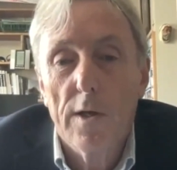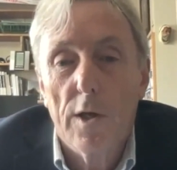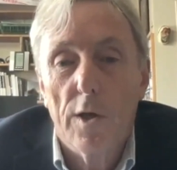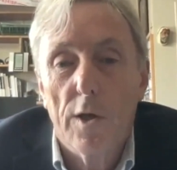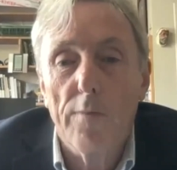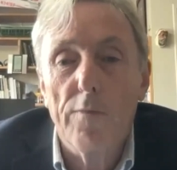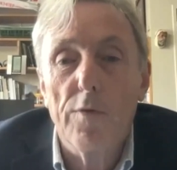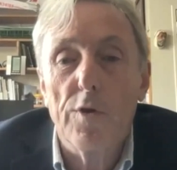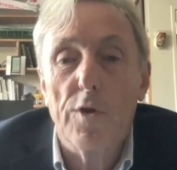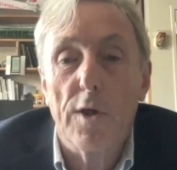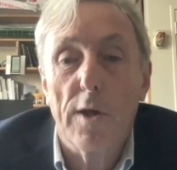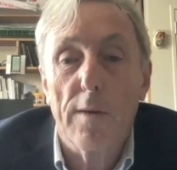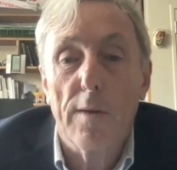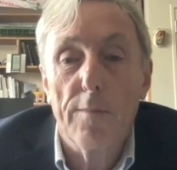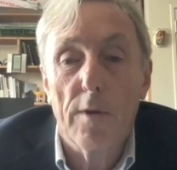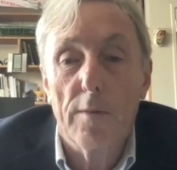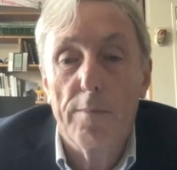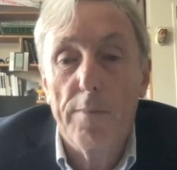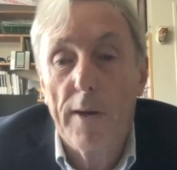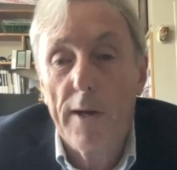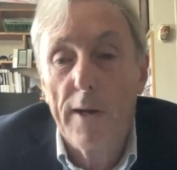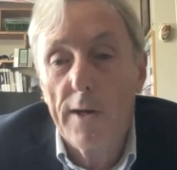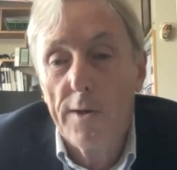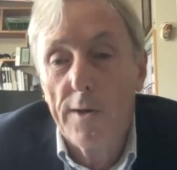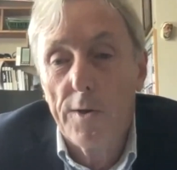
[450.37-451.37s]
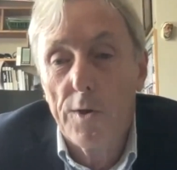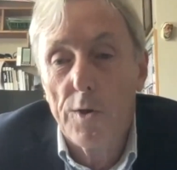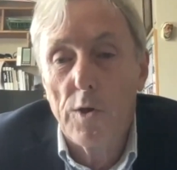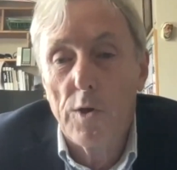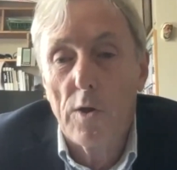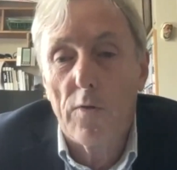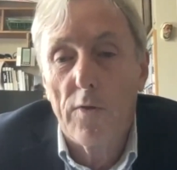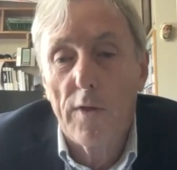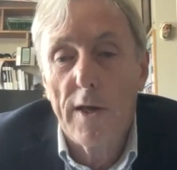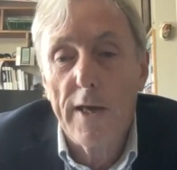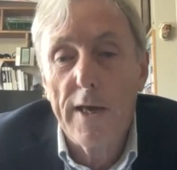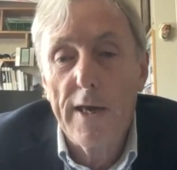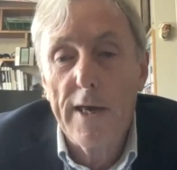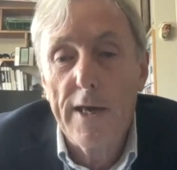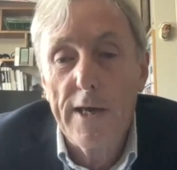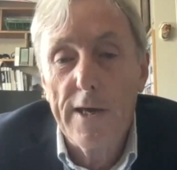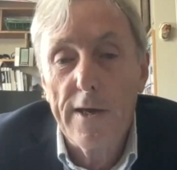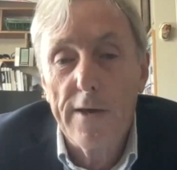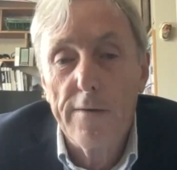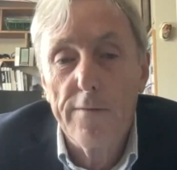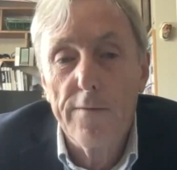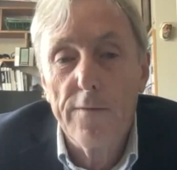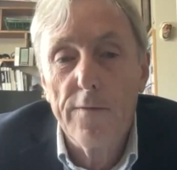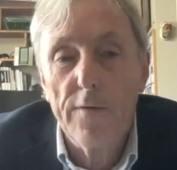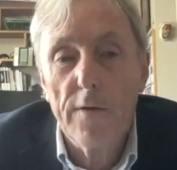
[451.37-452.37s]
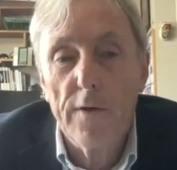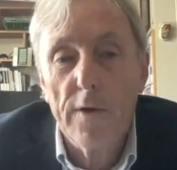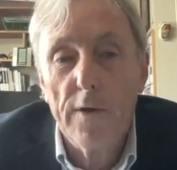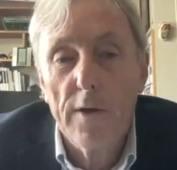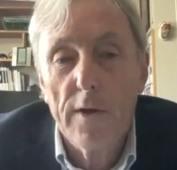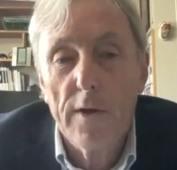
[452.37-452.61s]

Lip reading: gives them the powers that they have.